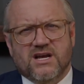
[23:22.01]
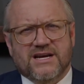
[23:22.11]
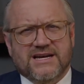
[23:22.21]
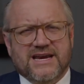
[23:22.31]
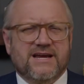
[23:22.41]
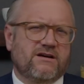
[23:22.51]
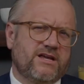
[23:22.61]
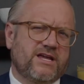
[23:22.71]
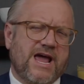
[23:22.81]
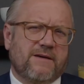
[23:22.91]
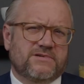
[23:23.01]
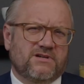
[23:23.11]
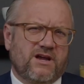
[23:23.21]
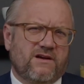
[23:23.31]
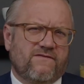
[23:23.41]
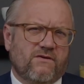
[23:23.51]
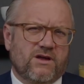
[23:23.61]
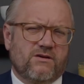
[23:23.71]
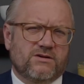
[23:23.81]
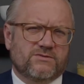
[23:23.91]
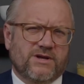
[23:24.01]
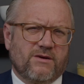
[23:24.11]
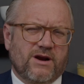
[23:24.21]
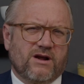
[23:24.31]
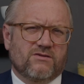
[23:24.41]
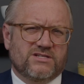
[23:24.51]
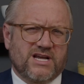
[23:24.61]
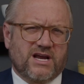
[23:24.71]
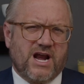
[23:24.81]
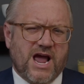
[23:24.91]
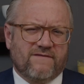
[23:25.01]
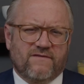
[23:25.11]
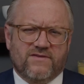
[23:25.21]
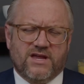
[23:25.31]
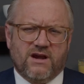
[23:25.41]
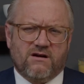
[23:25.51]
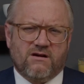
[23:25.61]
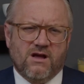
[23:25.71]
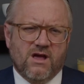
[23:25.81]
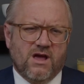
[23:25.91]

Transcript: neatly encapsulated for you as we get ready to go in the second half of the year.